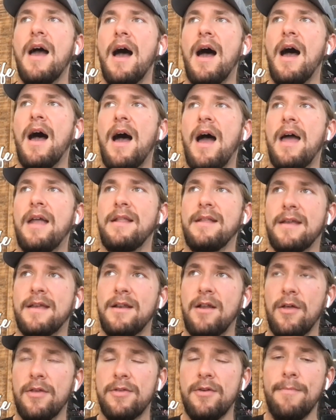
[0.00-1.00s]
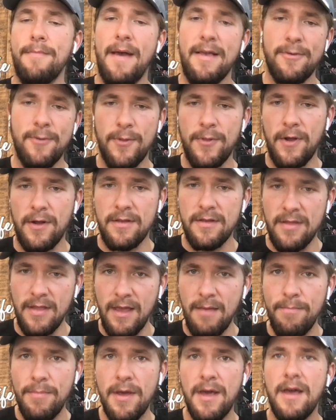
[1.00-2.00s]
And it can also mess with our
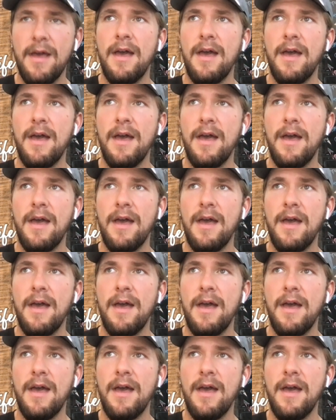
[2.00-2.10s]
sleep.